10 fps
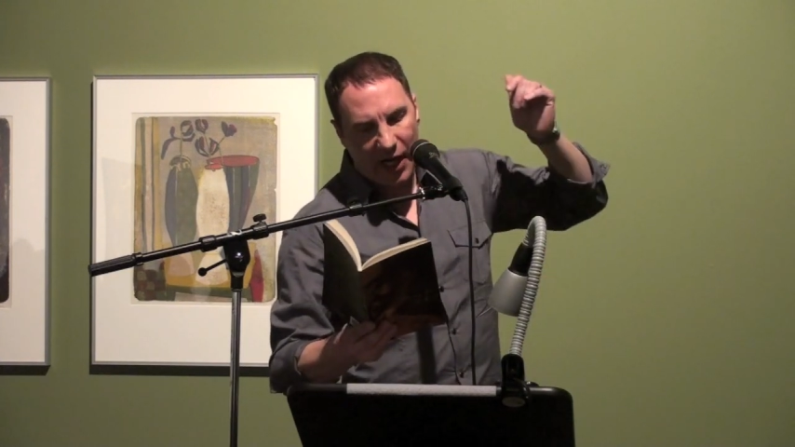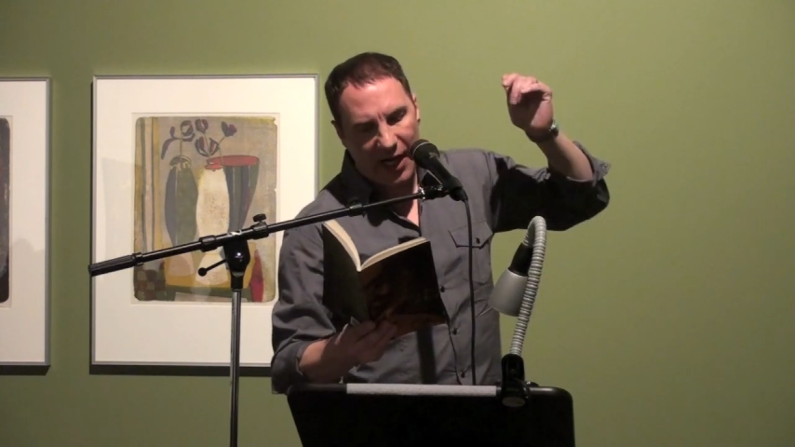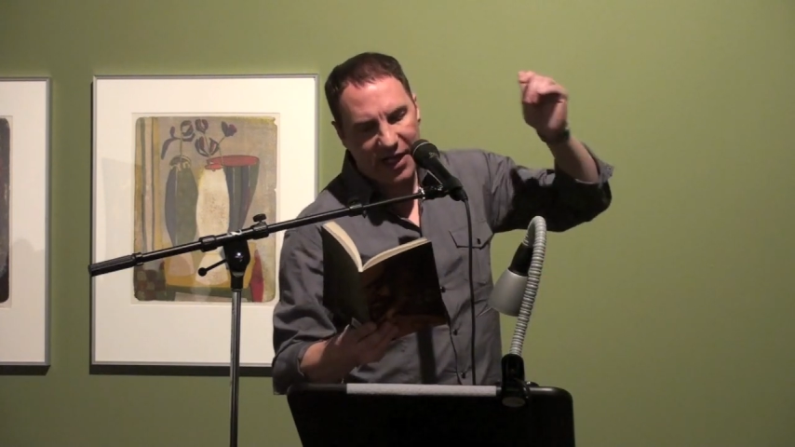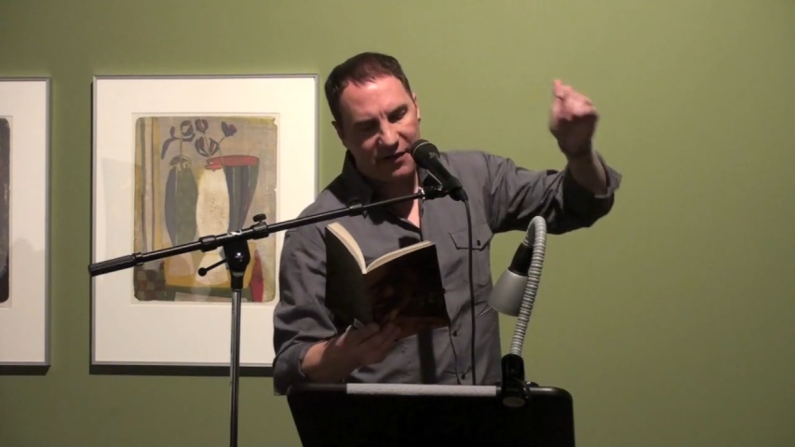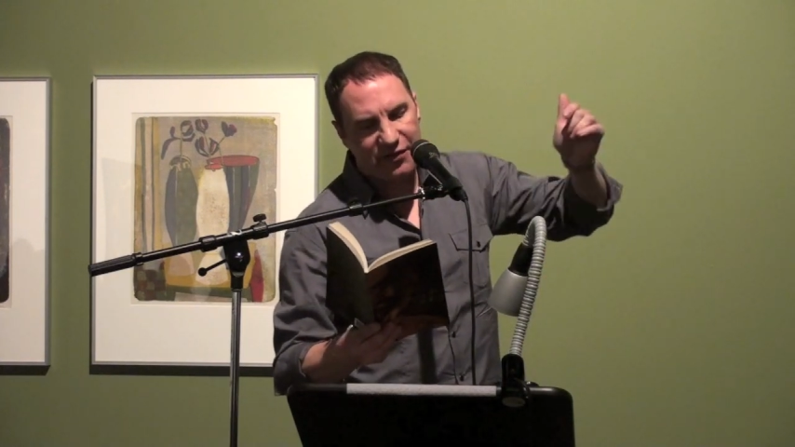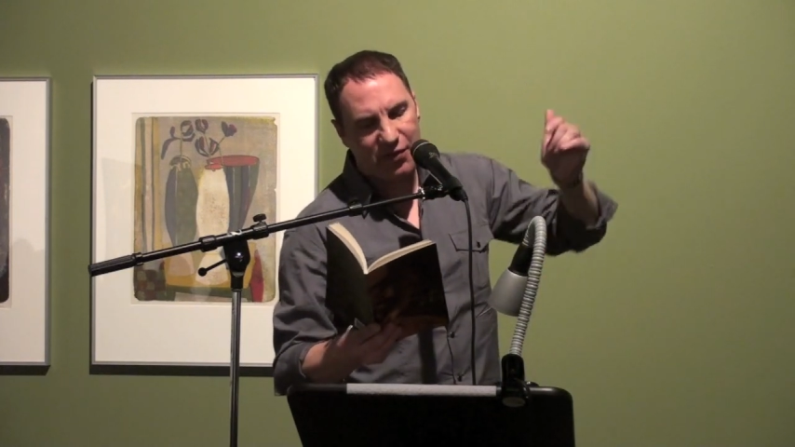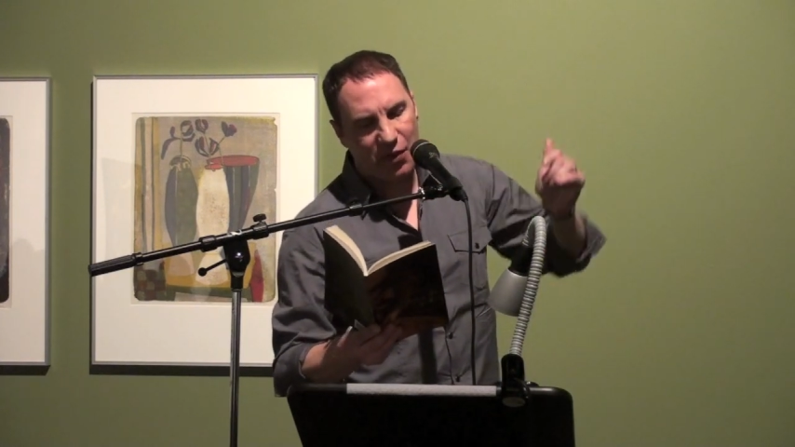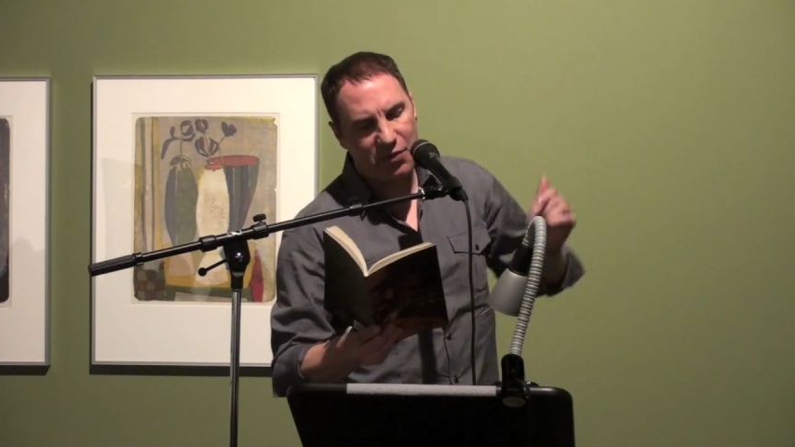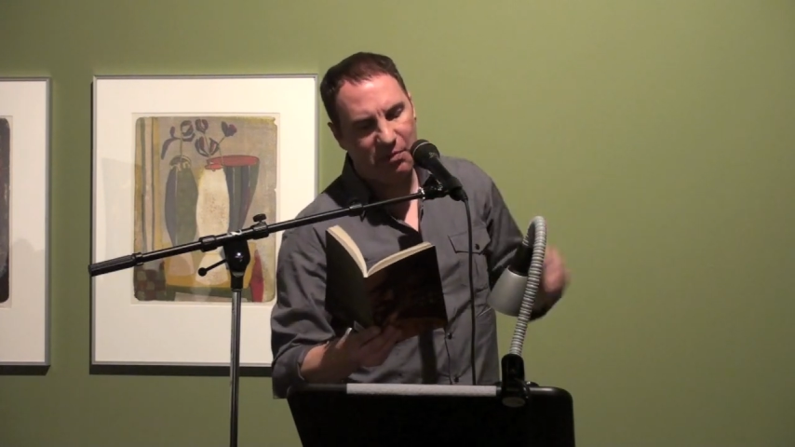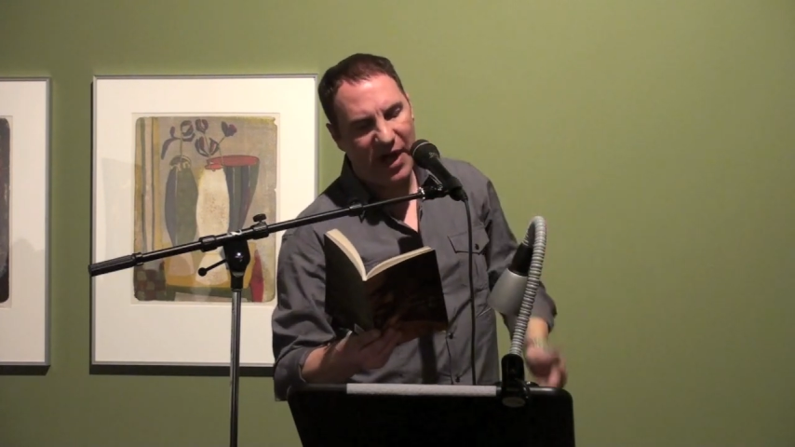I have
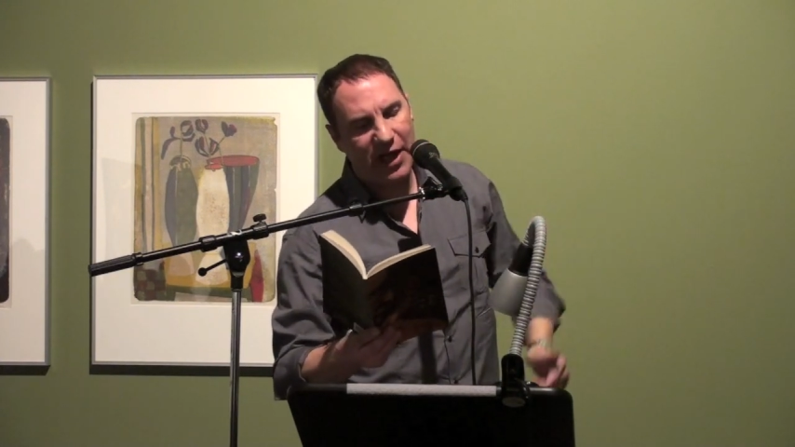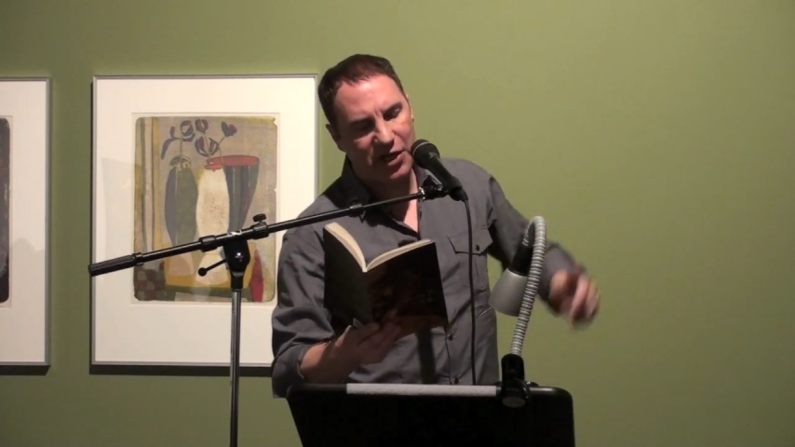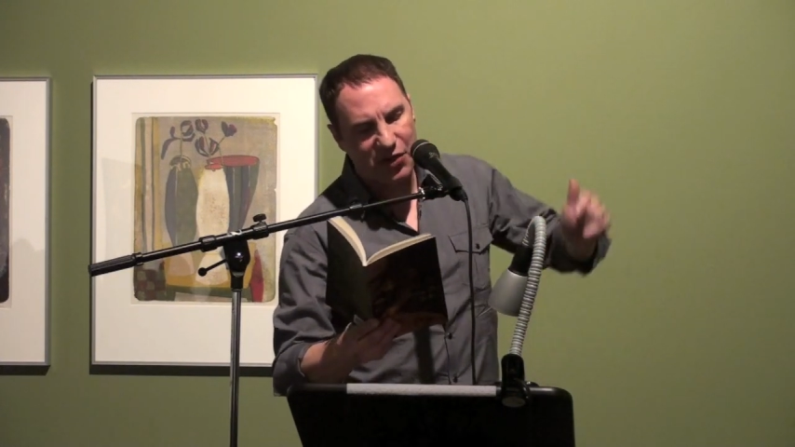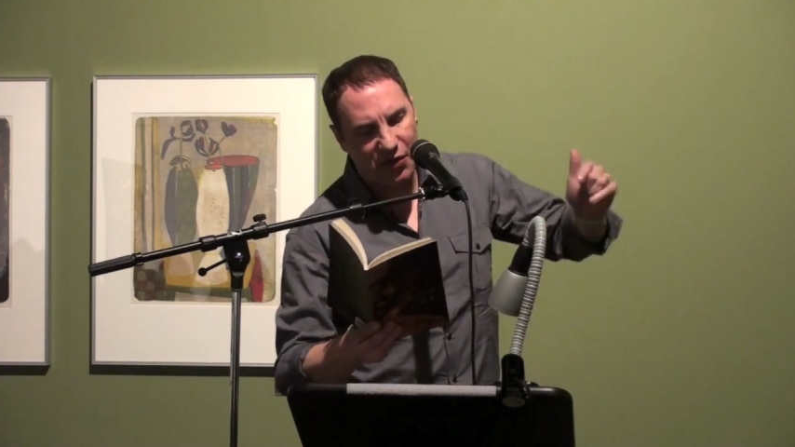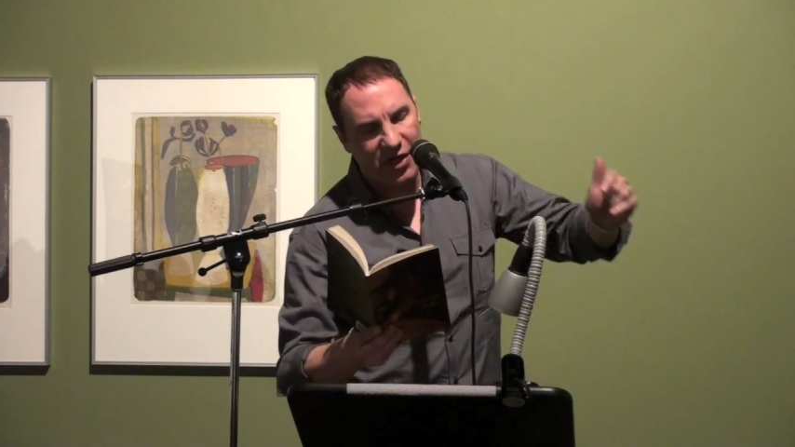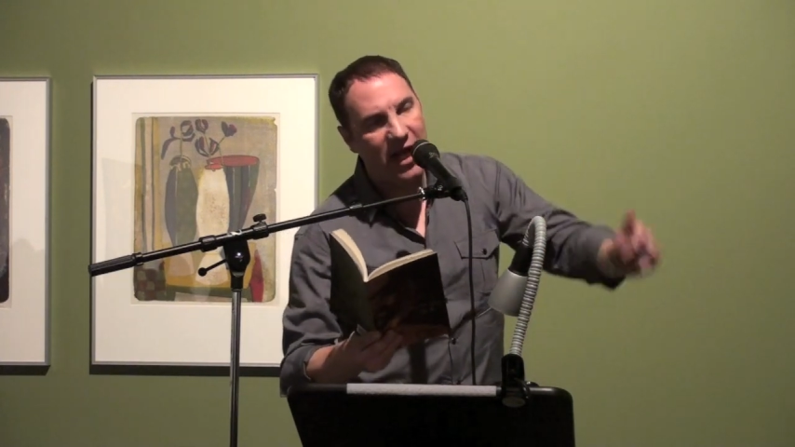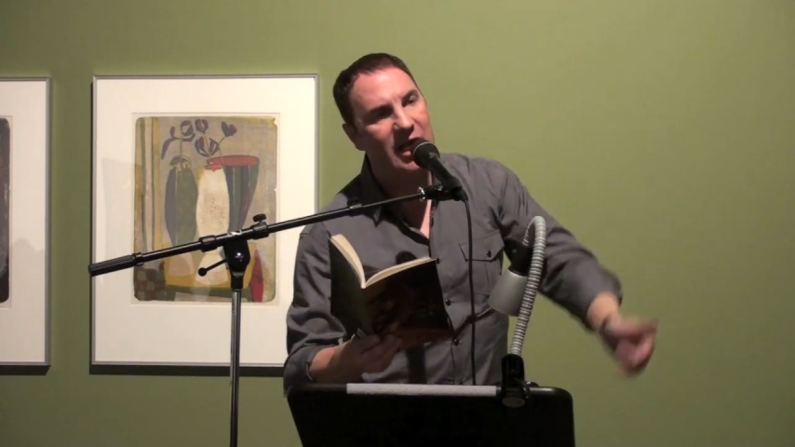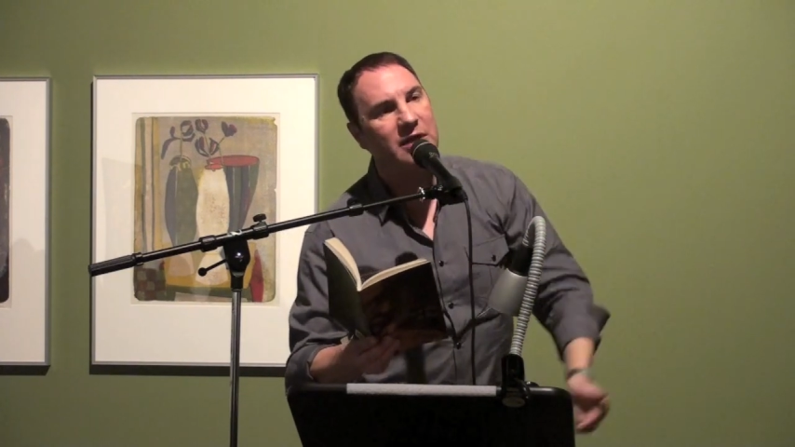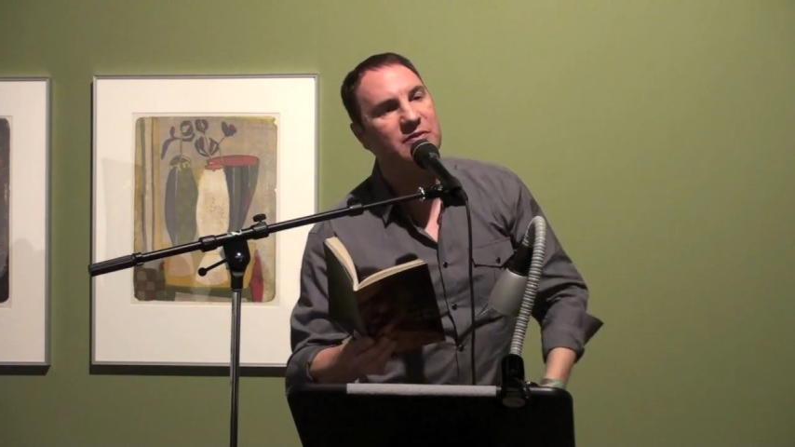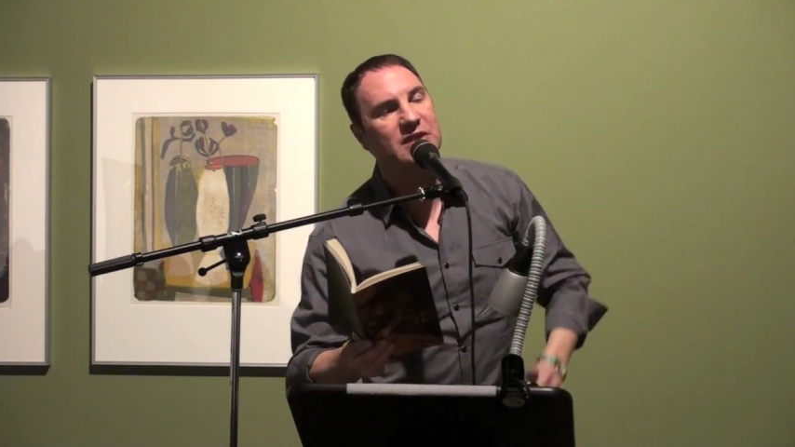thrown back your
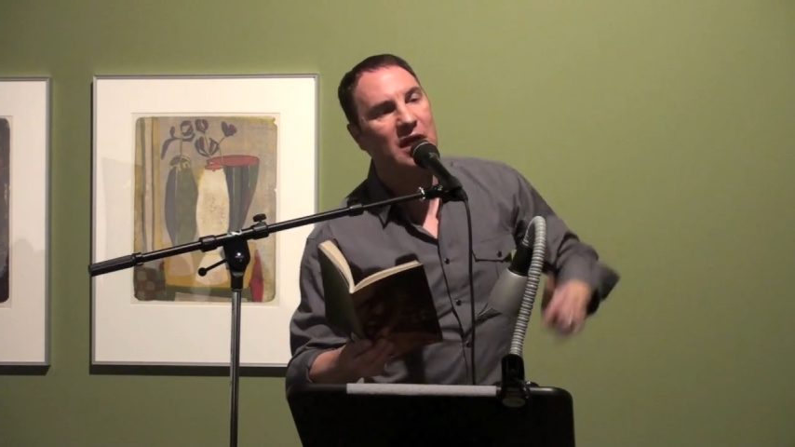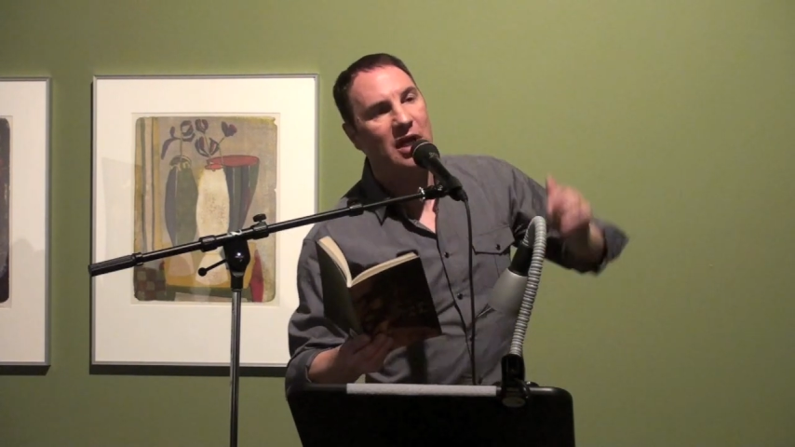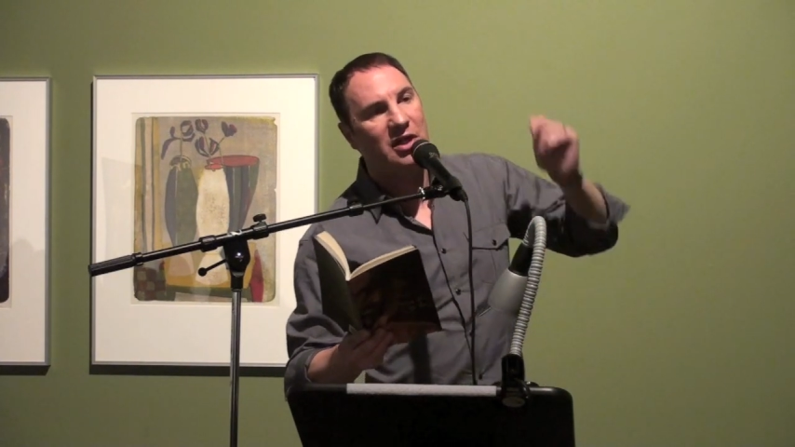names,